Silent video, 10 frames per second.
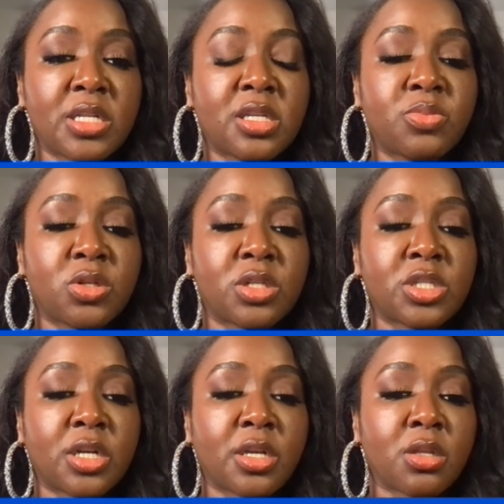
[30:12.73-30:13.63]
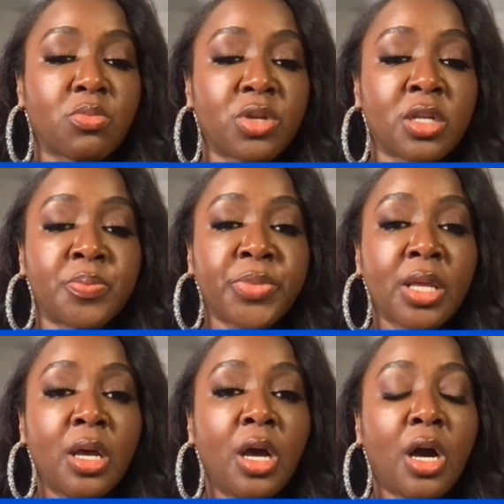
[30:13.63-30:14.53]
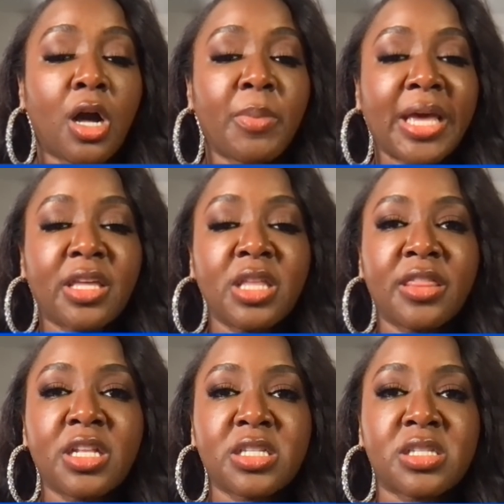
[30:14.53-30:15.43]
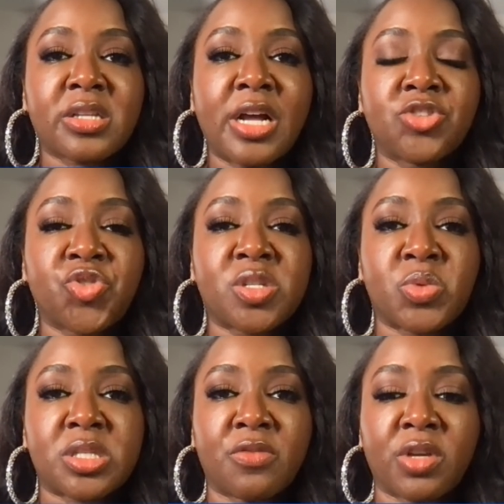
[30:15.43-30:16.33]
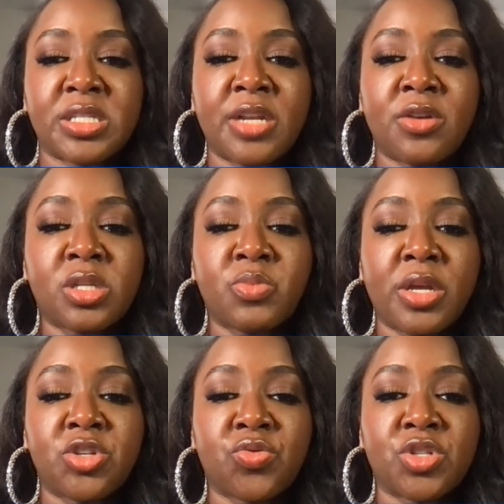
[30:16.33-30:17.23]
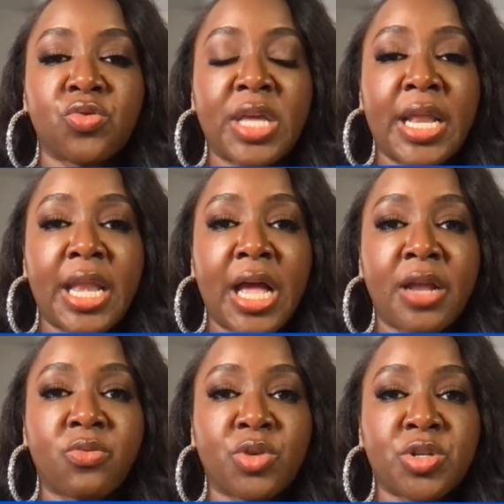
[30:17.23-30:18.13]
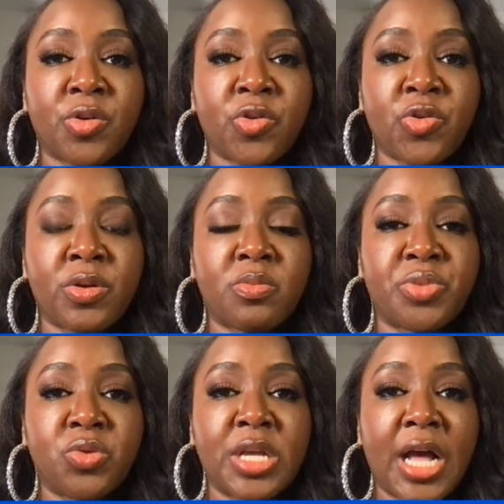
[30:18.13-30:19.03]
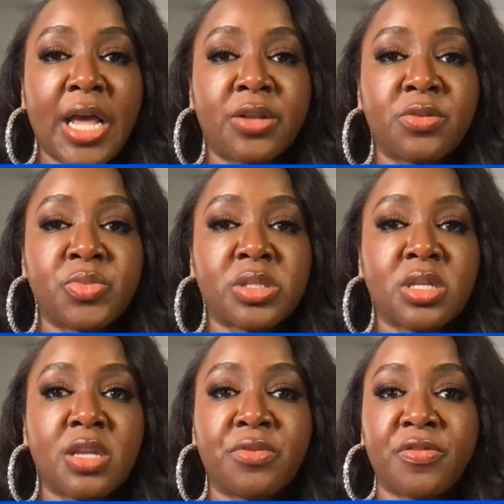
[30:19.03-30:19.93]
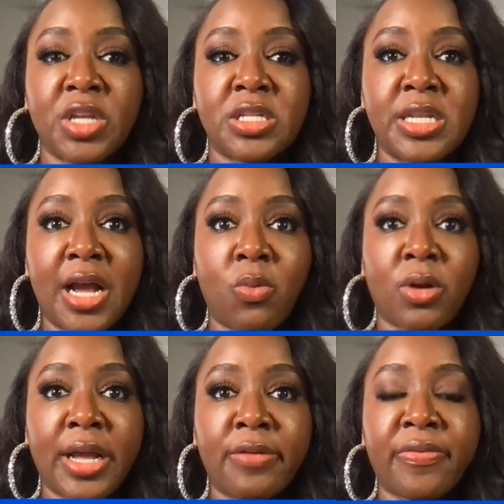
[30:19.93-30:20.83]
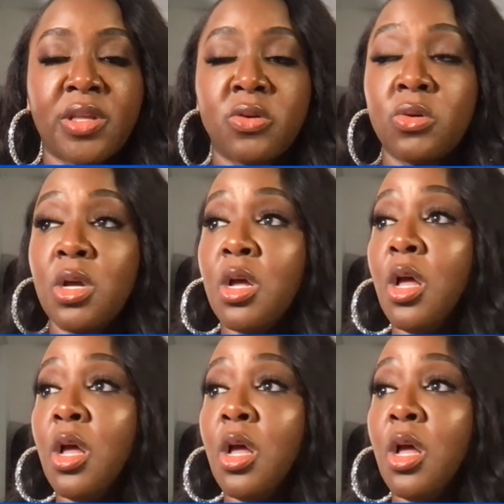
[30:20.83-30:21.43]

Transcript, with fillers: Any tips or just chuck in the bin? Um, I can, I think this is country specific because I know some countries you cannot return beauty items even if they did not work out for you.